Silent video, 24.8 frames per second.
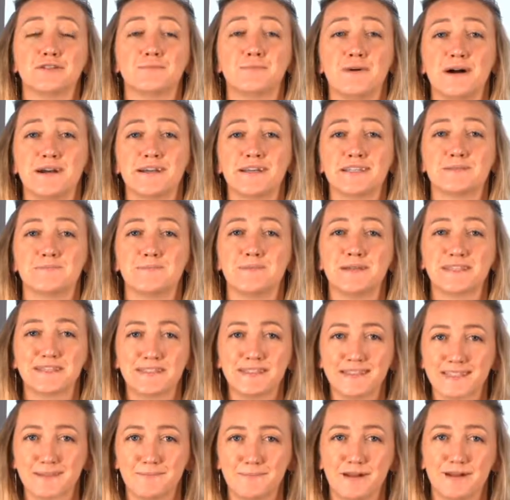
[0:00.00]
Dubai's
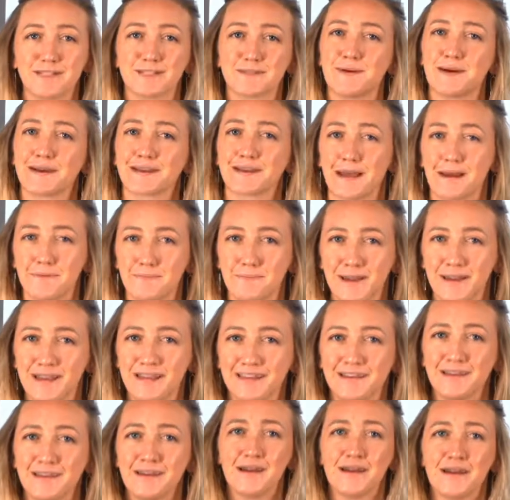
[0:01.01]
Business Bounce Back
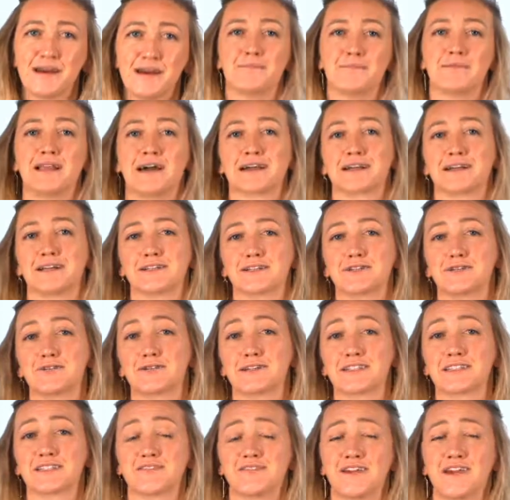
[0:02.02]
campaign. Malak Al
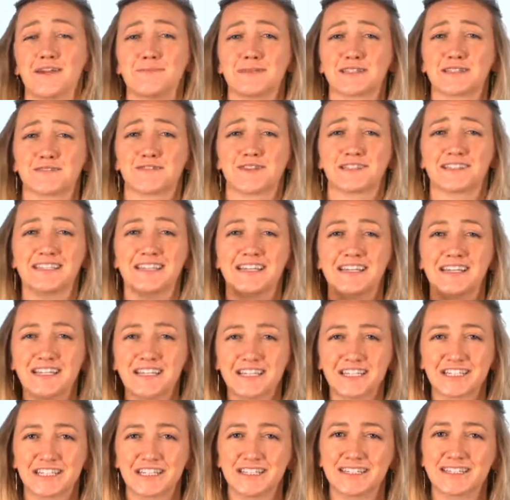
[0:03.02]
Touk is famous for
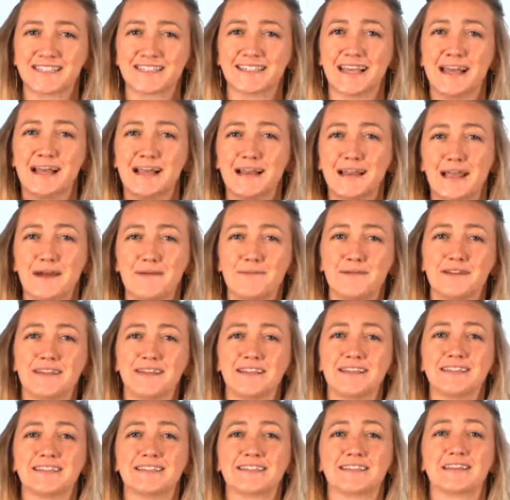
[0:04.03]
delicious
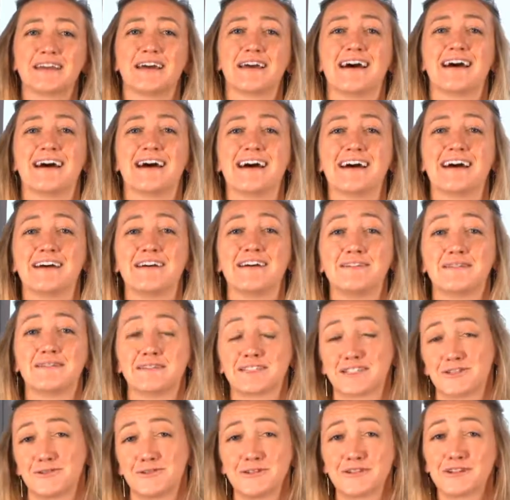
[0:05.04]
Lebanese
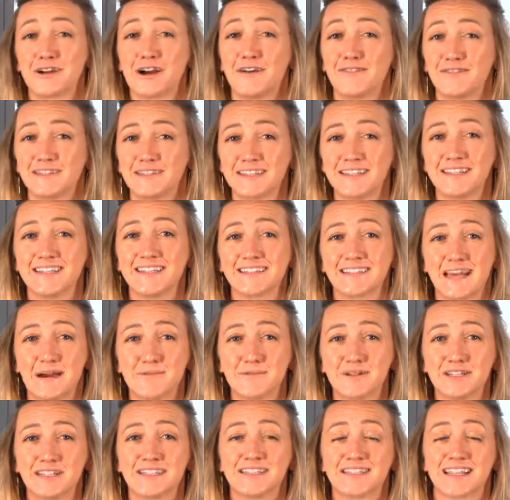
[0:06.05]
touk, obviously,
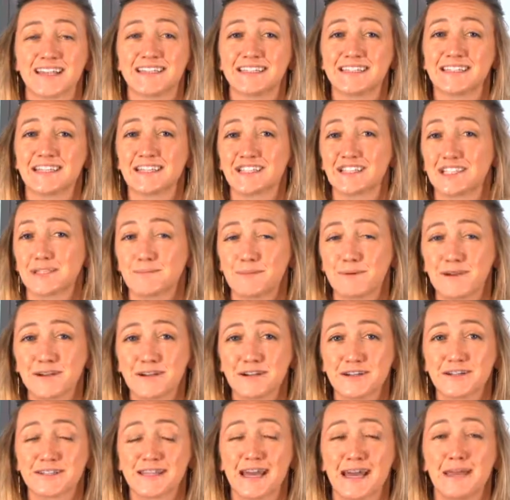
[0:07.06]
sandwiches and delicious
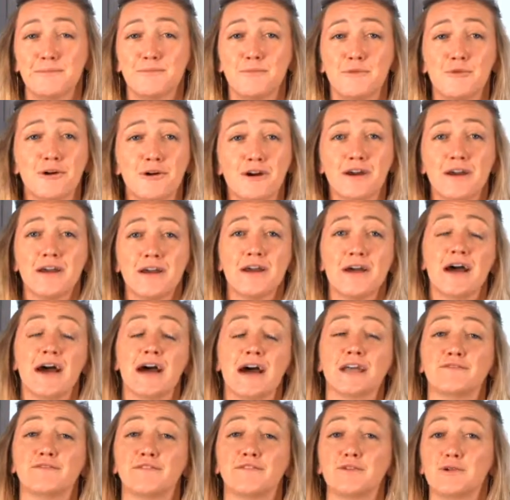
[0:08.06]
burgers and more.
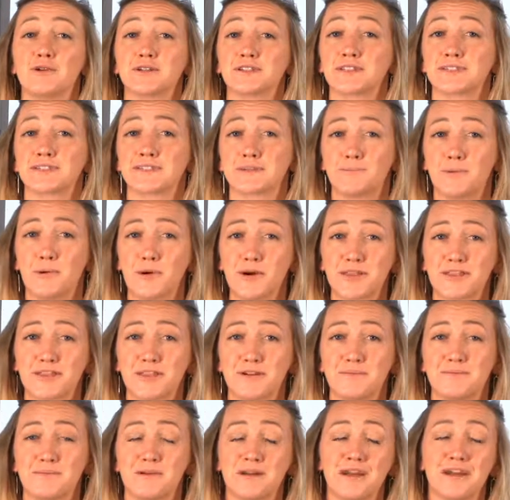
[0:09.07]
And if you want to support
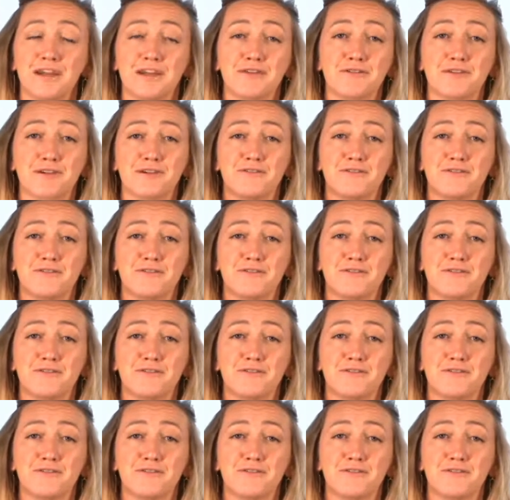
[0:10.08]
them, you